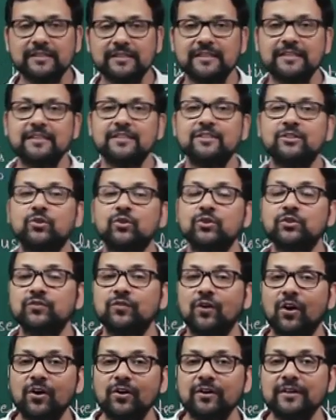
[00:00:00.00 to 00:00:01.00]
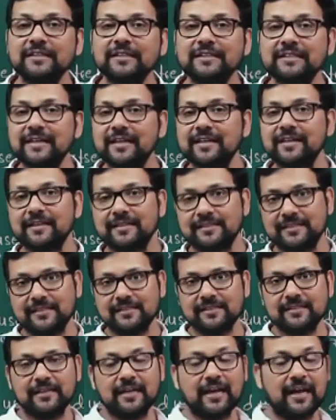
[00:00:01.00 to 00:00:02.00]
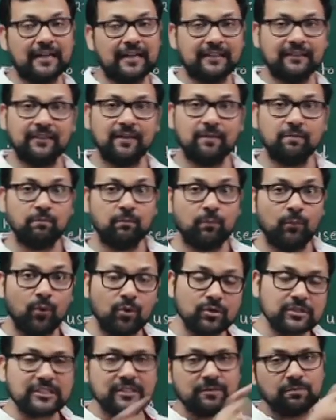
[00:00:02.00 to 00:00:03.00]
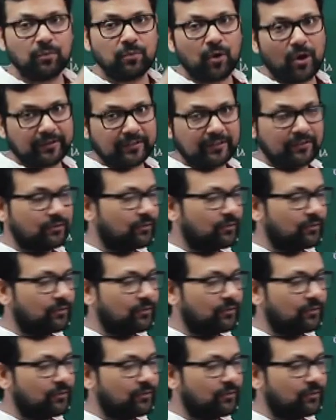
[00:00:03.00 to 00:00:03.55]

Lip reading: this is used for skin disease. And the most important